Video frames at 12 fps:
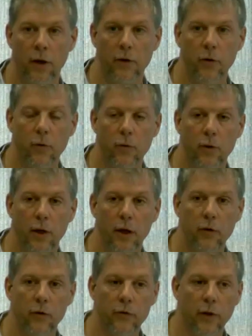How do you how
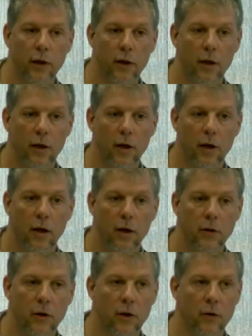do you say,
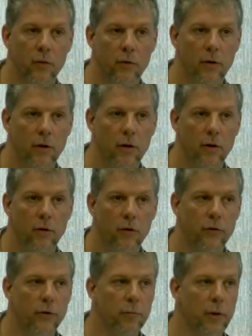you know,
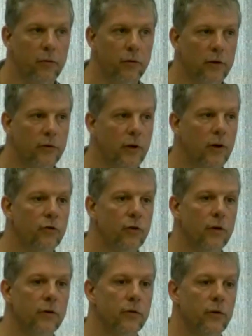using my
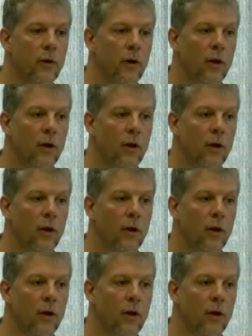fictitious,